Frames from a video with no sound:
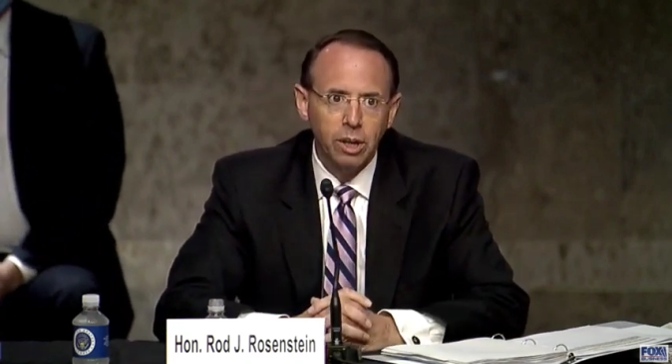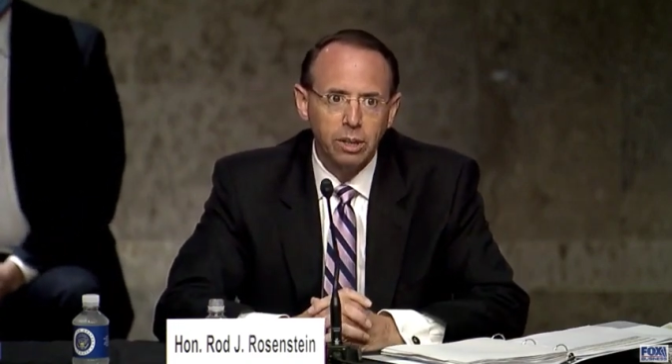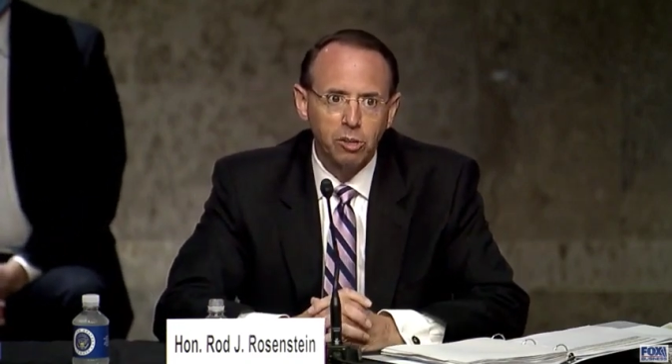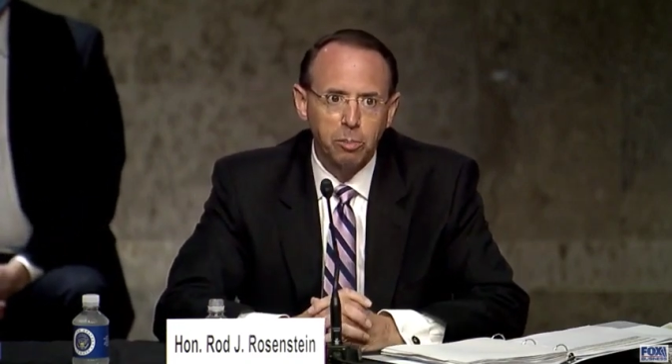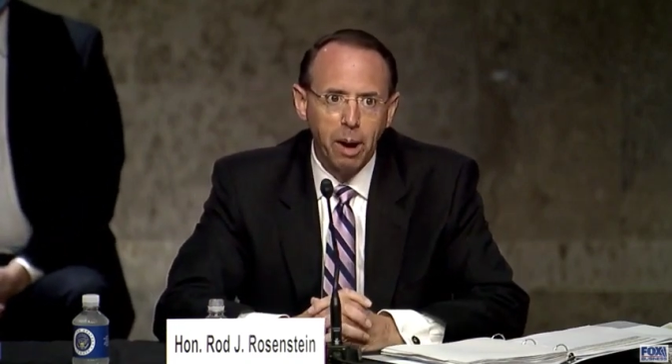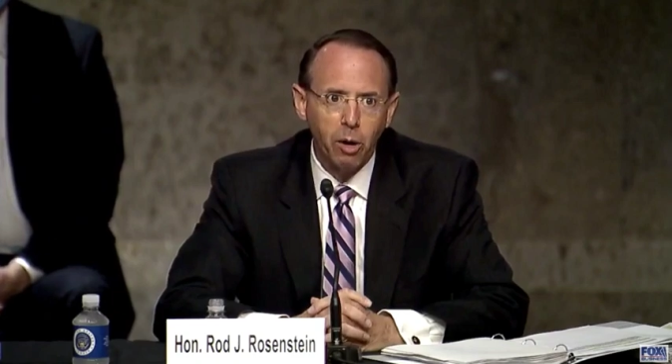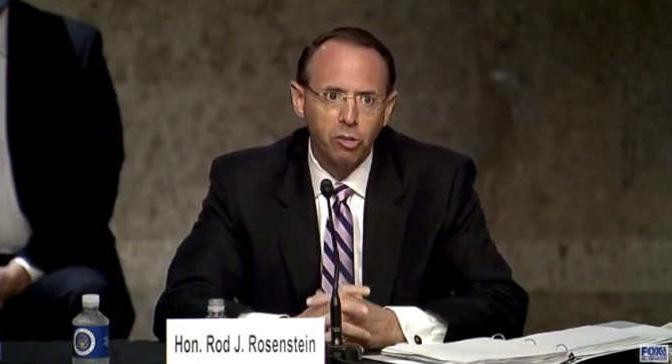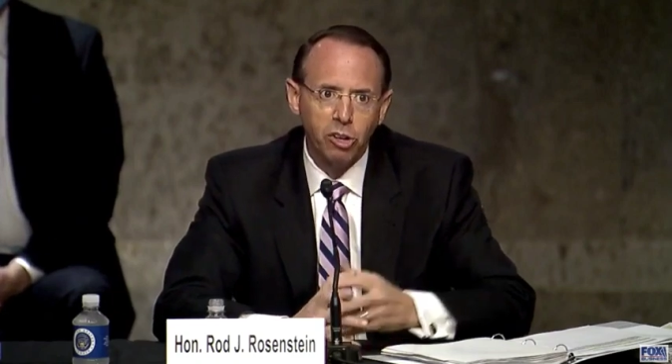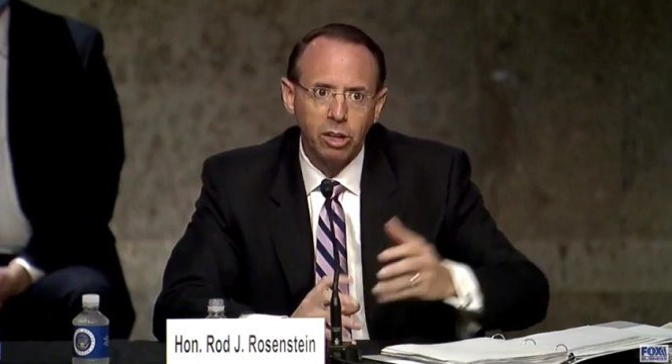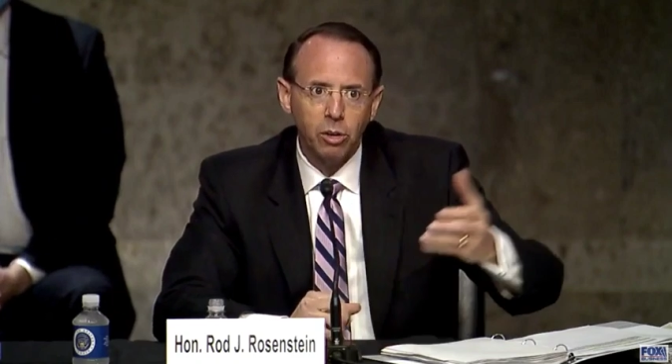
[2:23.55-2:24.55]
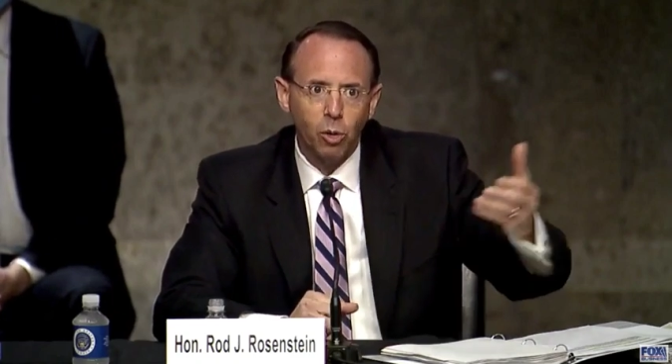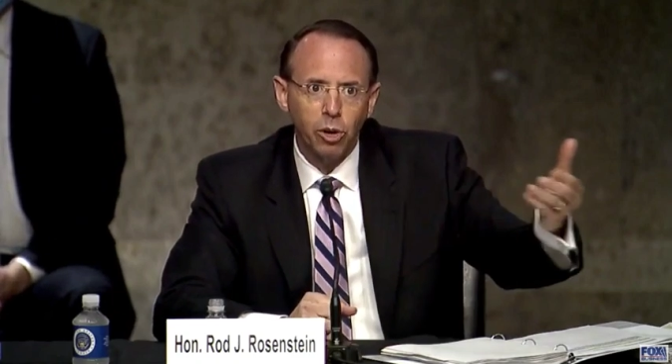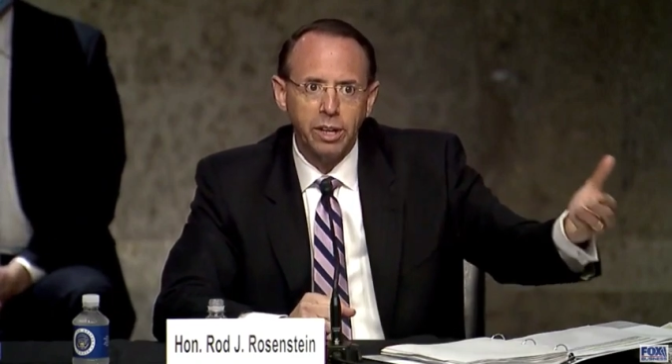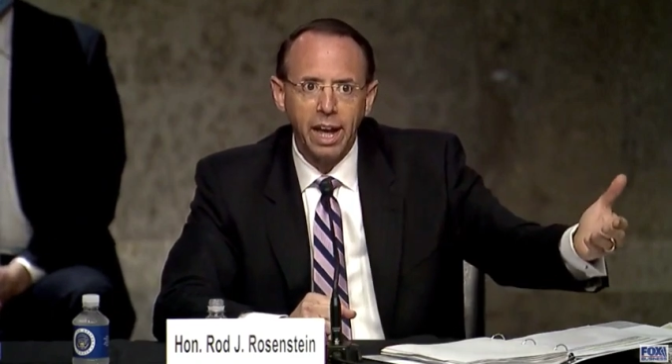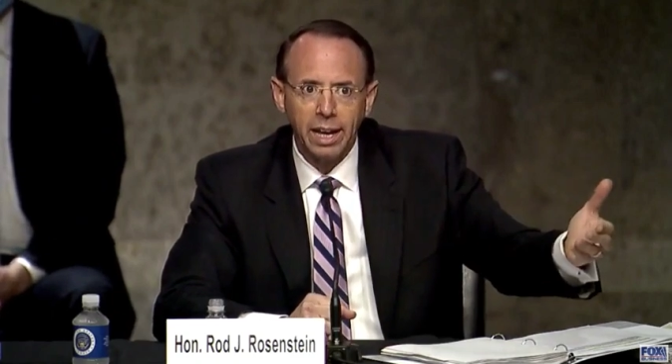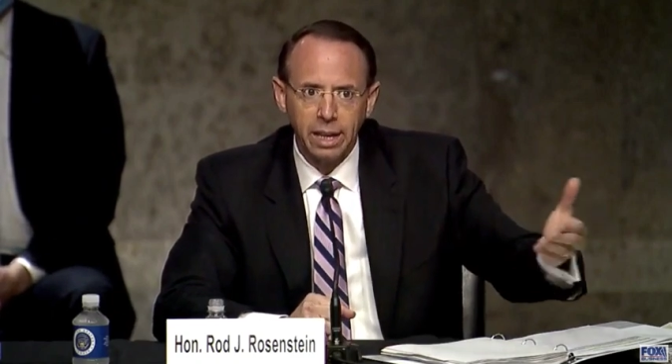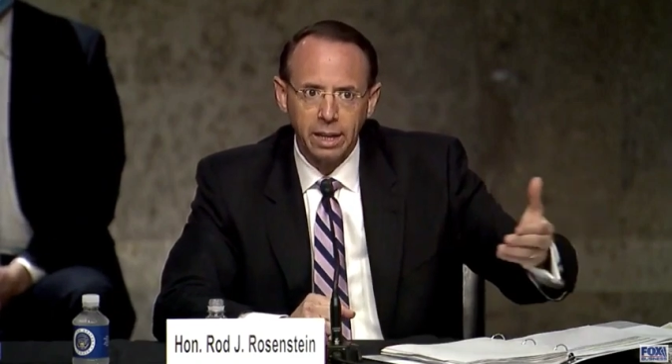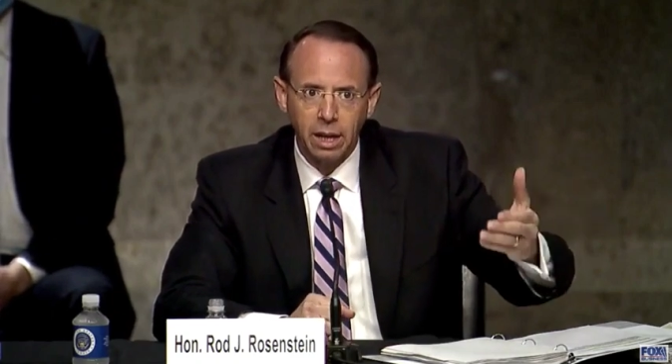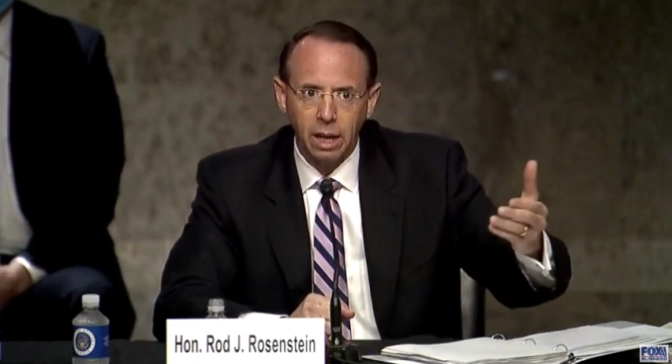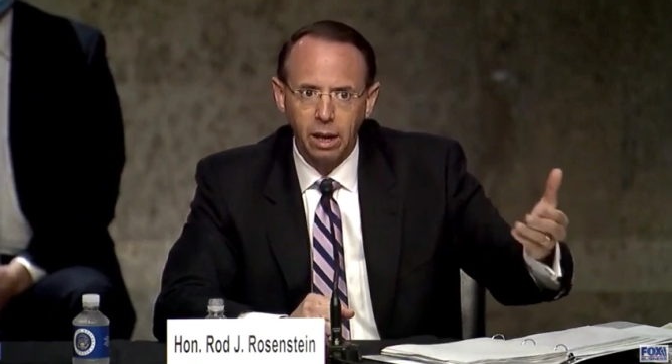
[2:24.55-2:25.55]
disparaging or
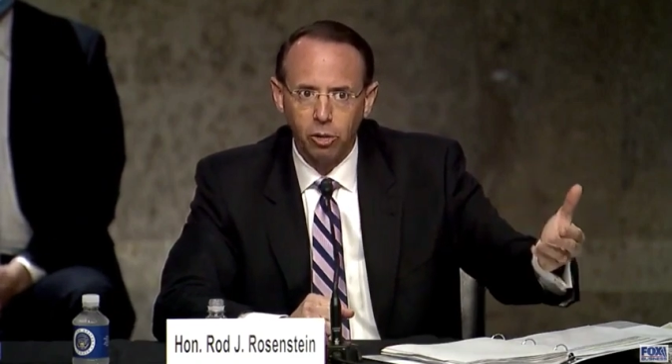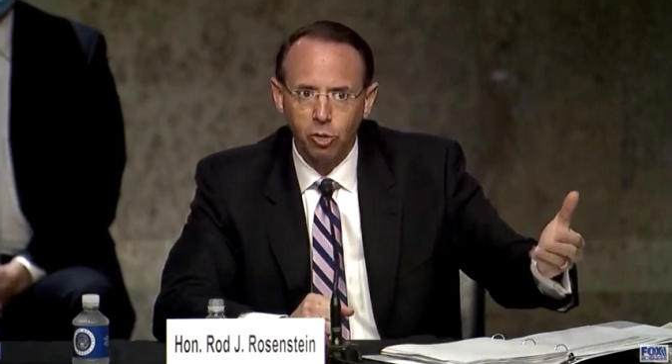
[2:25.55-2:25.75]
attacking or uh,